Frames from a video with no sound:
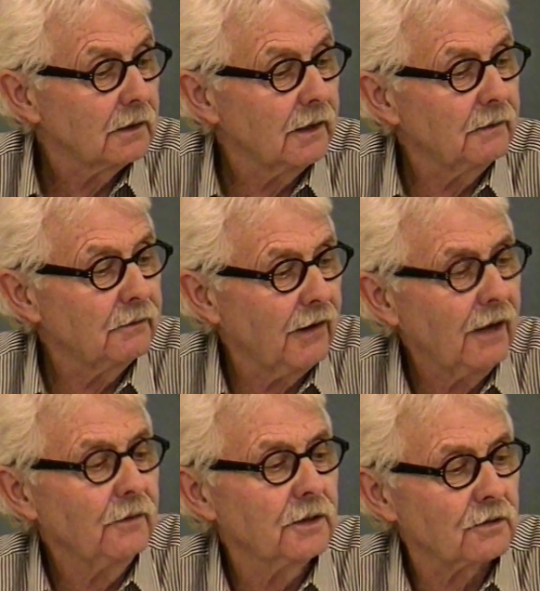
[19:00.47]
and he
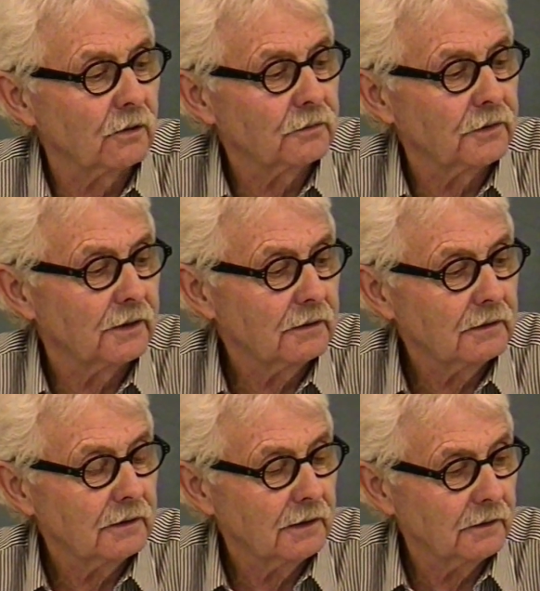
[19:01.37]
found this trophy,
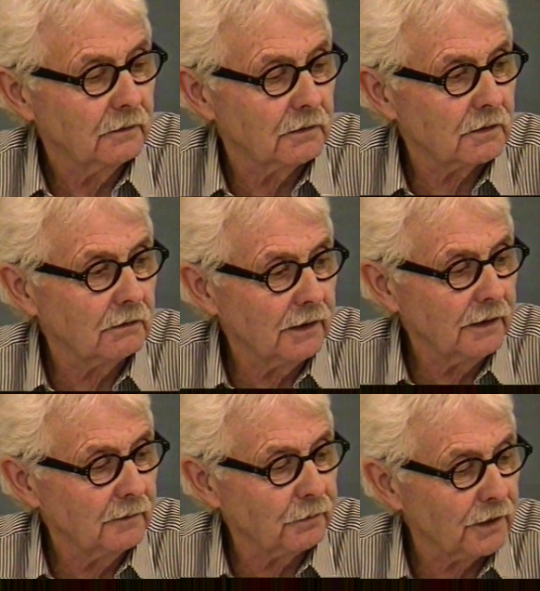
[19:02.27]
and he was
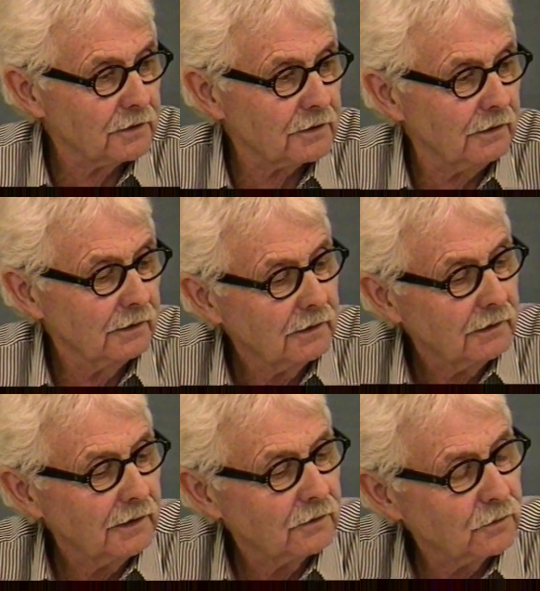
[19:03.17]
quite impressed.
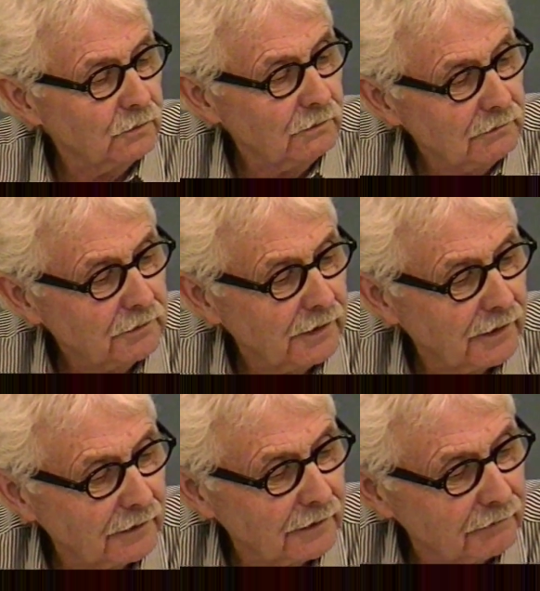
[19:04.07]
He goes,
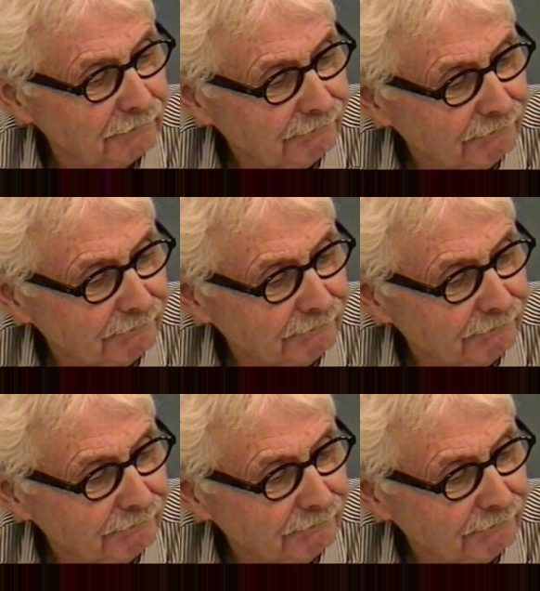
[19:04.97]
thinking that,